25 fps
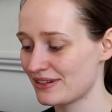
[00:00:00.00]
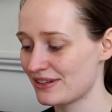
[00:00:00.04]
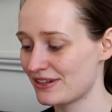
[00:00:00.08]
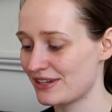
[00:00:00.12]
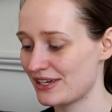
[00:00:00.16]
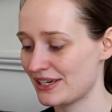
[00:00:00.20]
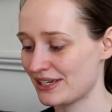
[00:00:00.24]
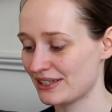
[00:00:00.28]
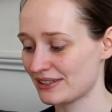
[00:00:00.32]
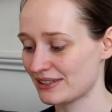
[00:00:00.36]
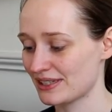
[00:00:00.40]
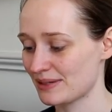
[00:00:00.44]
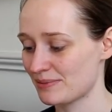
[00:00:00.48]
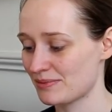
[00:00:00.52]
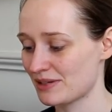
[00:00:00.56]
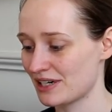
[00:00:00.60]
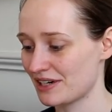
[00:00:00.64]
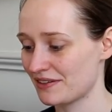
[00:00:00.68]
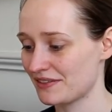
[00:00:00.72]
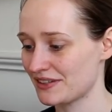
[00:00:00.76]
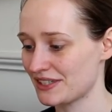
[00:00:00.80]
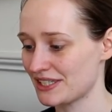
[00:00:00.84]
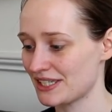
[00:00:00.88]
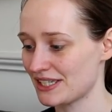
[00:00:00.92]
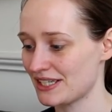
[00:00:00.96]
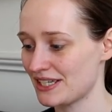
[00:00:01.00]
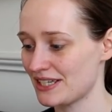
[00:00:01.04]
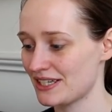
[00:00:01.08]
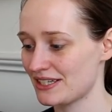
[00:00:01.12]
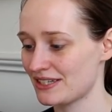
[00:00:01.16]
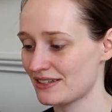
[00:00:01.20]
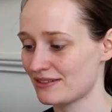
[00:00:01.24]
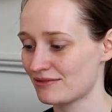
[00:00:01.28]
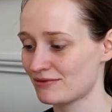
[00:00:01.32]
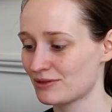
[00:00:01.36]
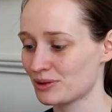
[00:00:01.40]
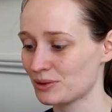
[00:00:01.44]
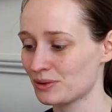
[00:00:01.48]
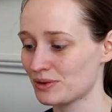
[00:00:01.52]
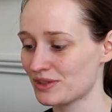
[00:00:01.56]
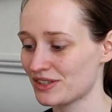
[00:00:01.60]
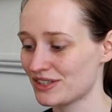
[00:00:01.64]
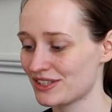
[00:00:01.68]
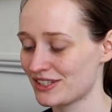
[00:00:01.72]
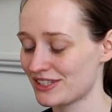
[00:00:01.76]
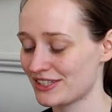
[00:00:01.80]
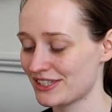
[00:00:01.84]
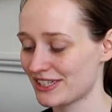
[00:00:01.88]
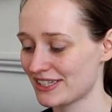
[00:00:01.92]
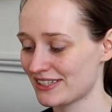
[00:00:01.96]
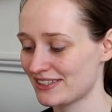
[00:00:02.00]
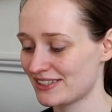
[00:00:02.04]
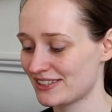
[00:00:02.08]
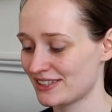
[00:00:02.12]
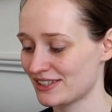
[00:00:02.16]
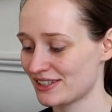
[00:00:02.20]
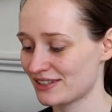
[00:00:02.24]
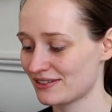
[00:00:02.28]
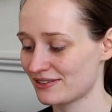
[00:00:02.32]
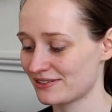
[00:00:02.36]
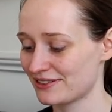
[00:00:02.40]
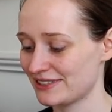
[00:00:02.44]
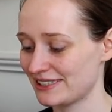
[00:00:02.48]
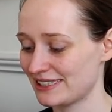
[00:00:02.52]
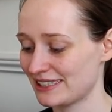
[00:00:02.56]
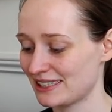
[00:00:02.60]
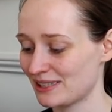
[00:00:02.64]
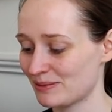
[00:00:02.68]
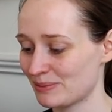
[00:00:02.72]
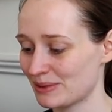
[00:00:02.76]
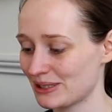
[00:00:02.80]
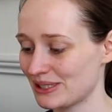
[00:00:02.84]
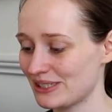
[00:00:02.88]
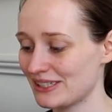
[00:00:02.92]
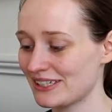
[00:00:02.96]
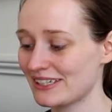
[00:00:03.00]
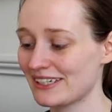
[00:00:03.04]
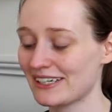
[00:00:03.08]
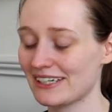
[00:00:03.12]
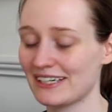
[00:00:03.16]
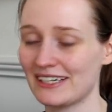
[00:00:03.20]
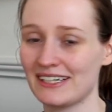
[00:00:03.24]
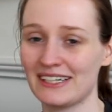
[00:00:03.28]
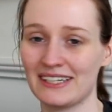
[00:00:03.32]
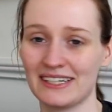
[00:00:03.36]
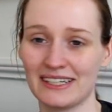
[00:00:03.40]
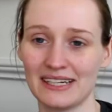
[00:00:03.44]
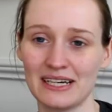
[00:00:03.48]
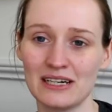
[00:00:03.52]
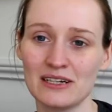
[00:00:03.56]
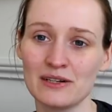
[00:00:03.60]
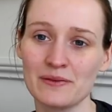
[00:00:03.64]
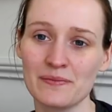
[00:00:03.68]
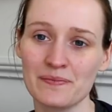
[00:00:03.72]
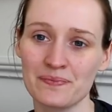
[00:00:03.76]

things like prefaces and rules and suggestions for reading the book, and